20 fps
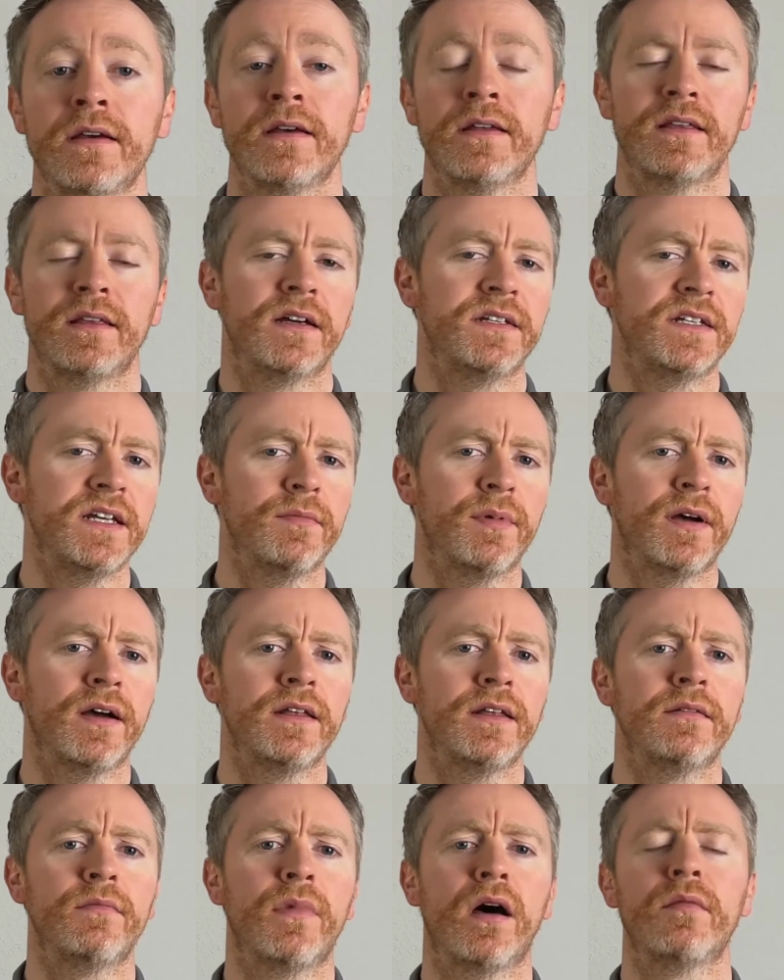The idea behind
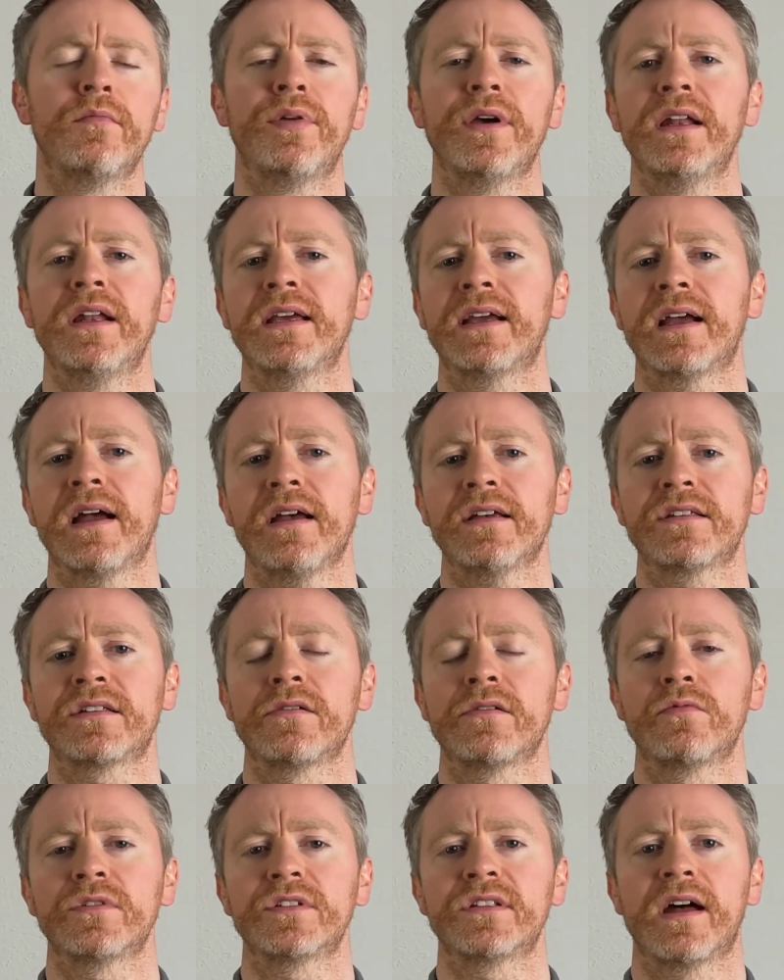the Motte and Bailey
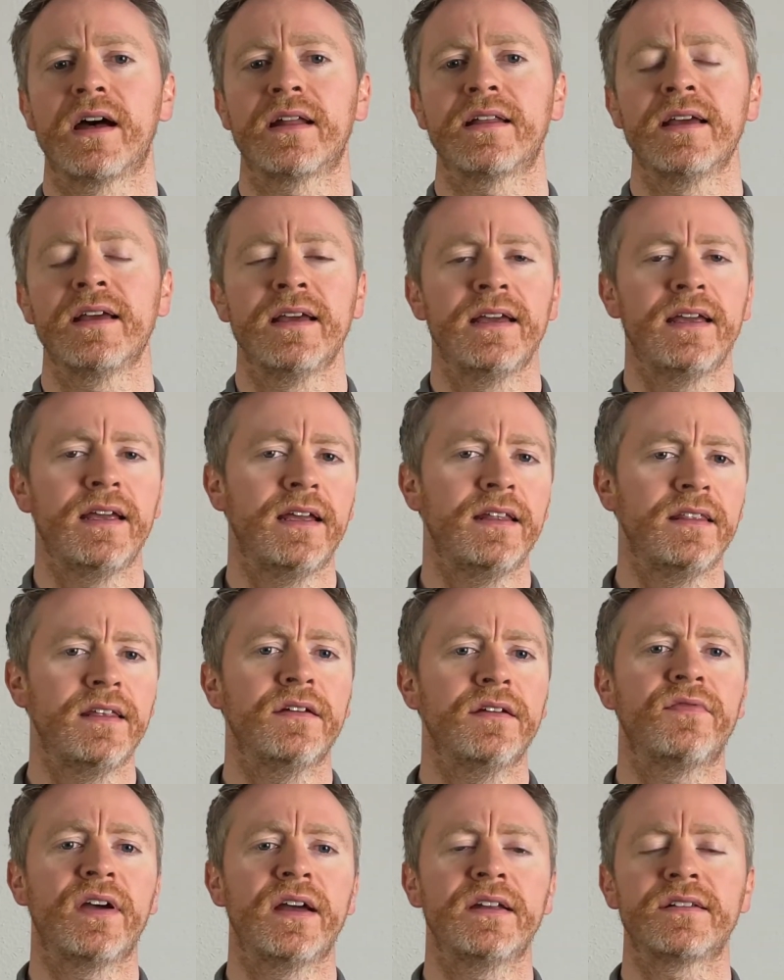castle was that in the
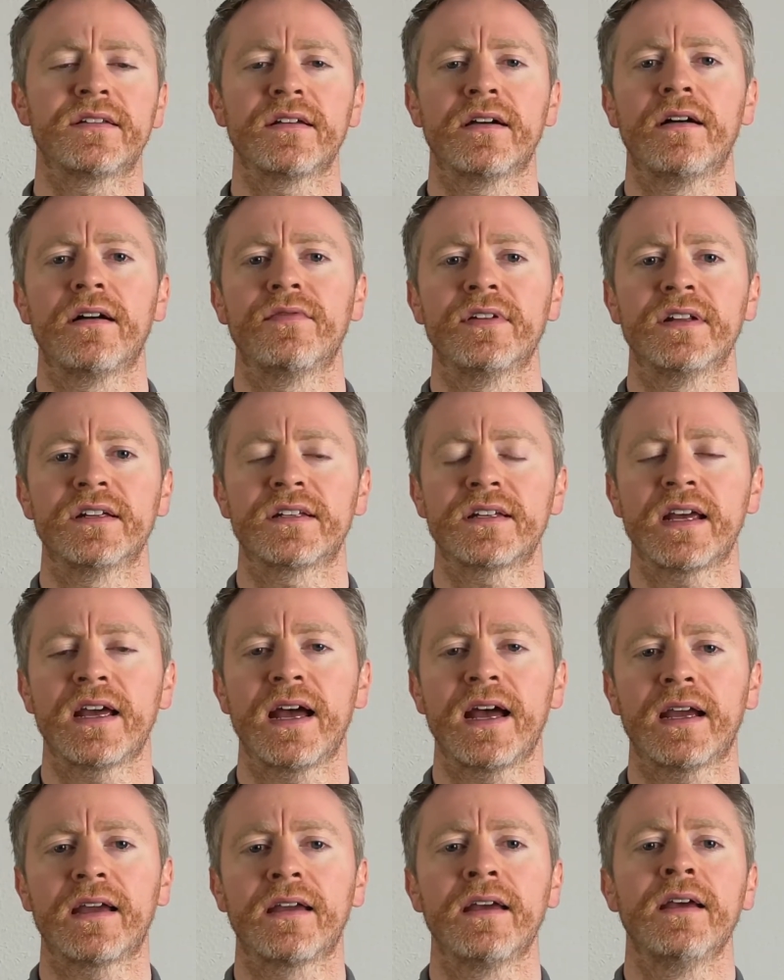event of an
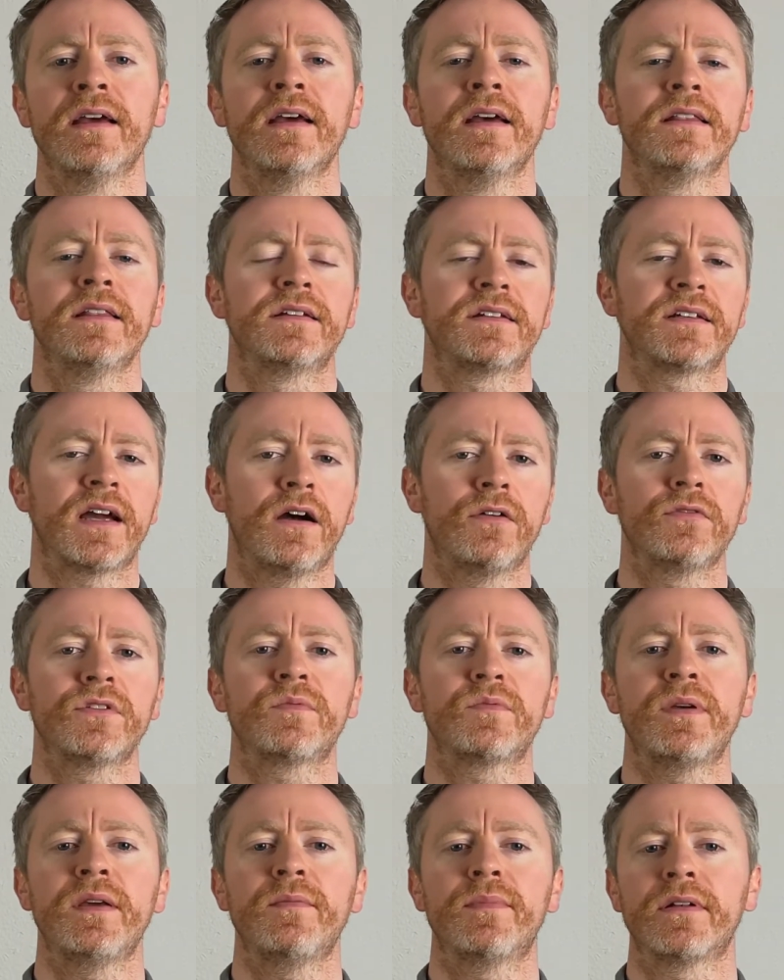attack, the
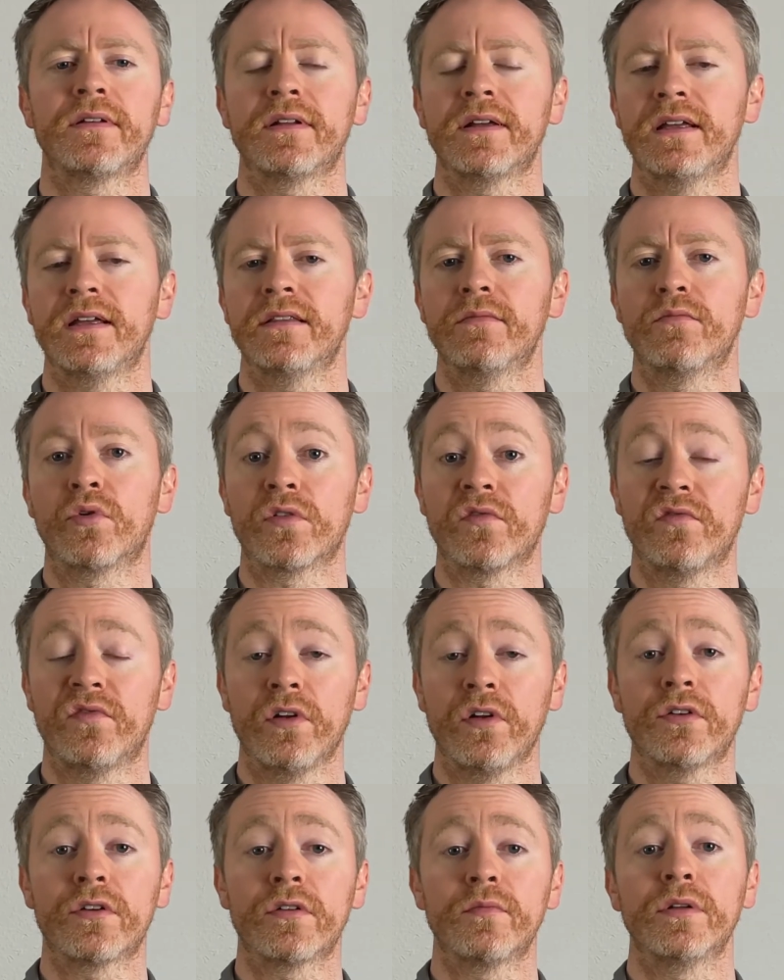townspeople in the more
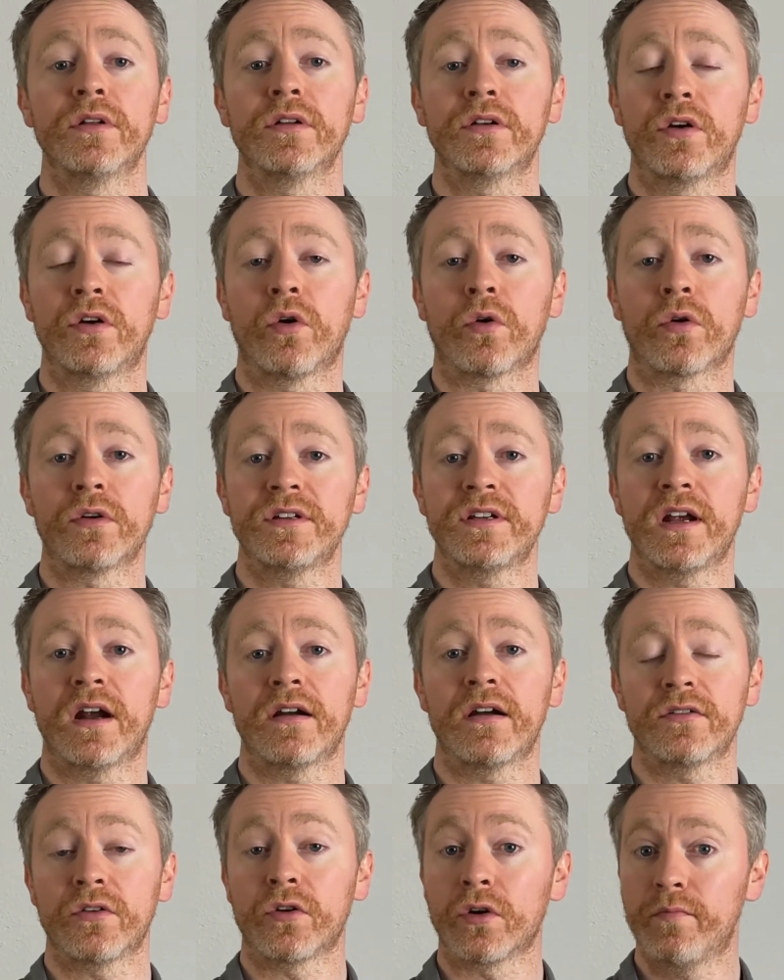vulnerable
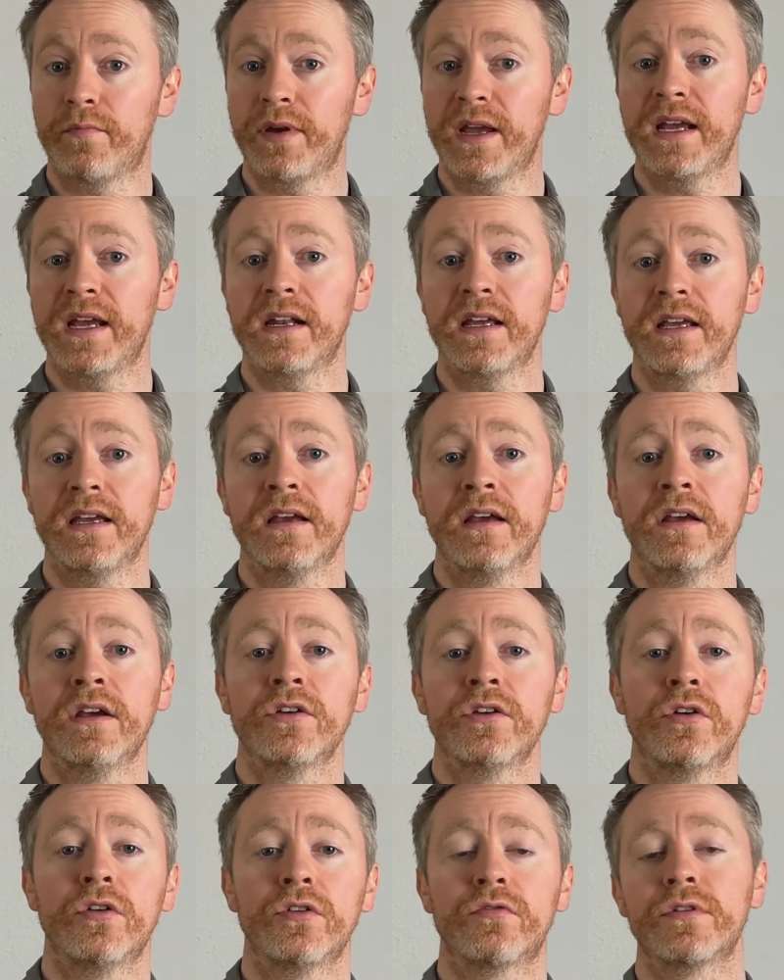courtyard or bailey
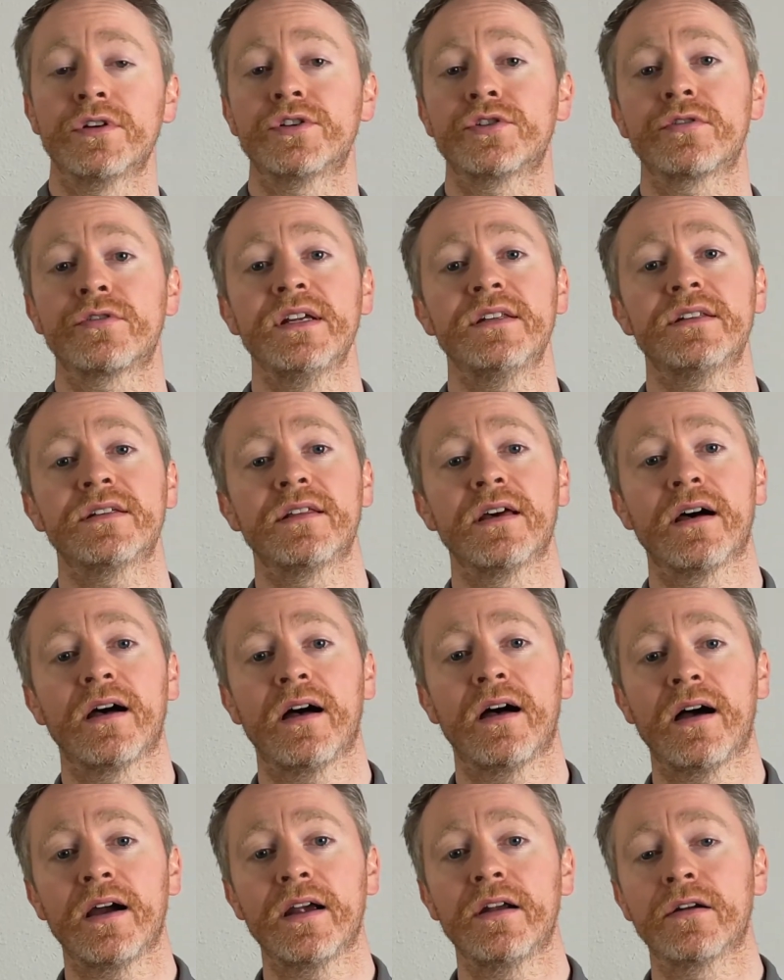could retreat to the
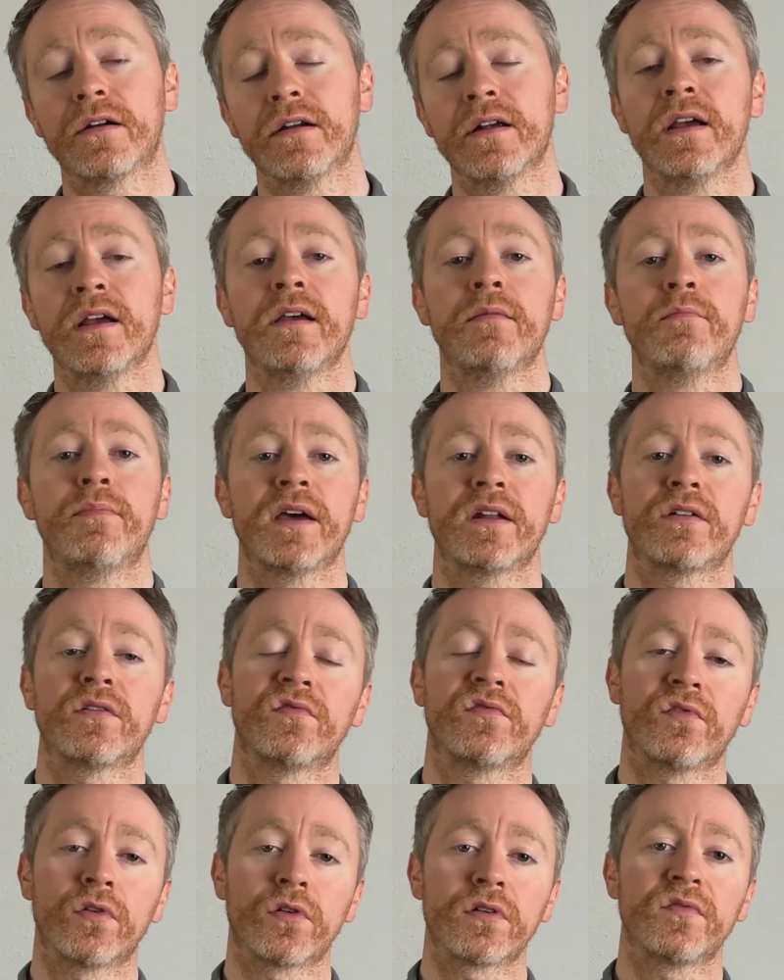higher, better
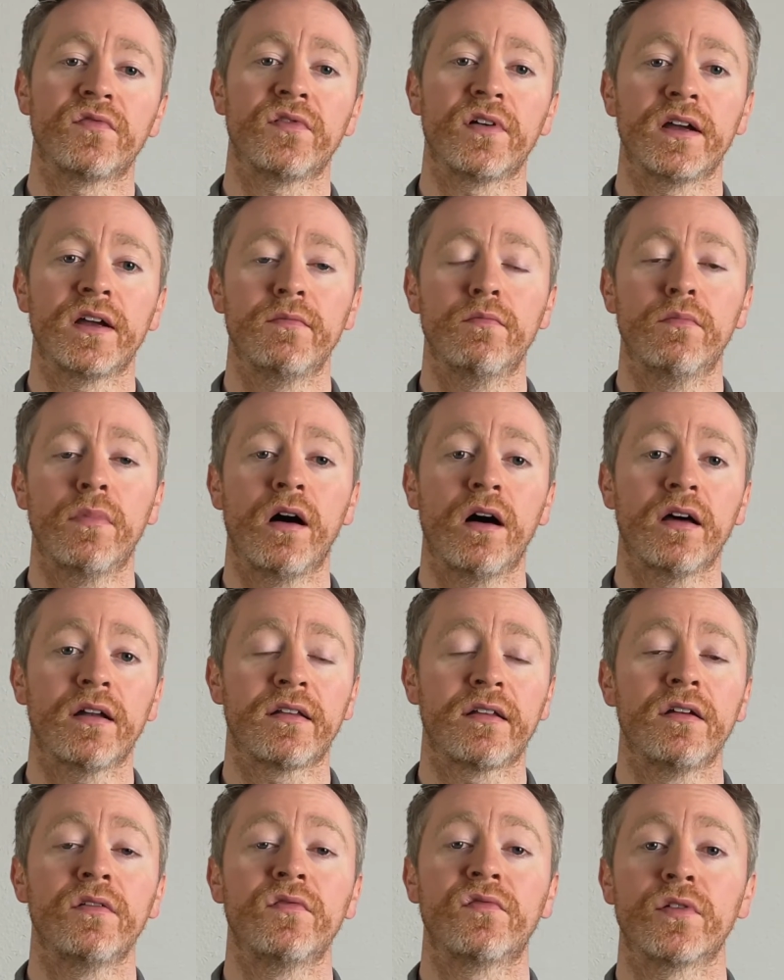fortified motte
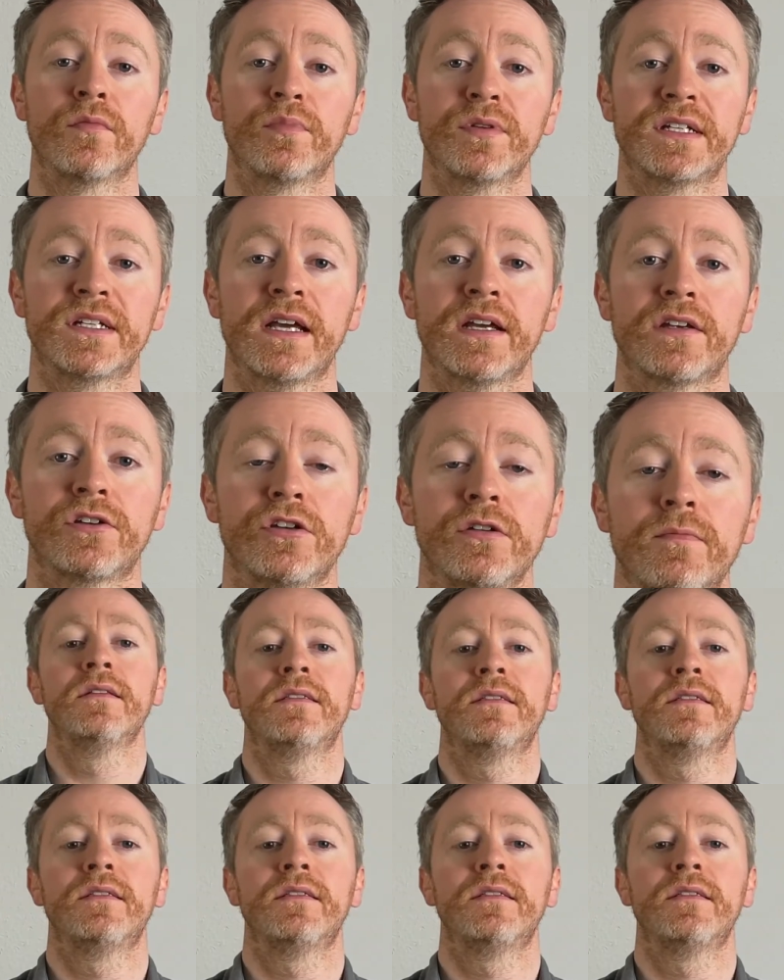for protection.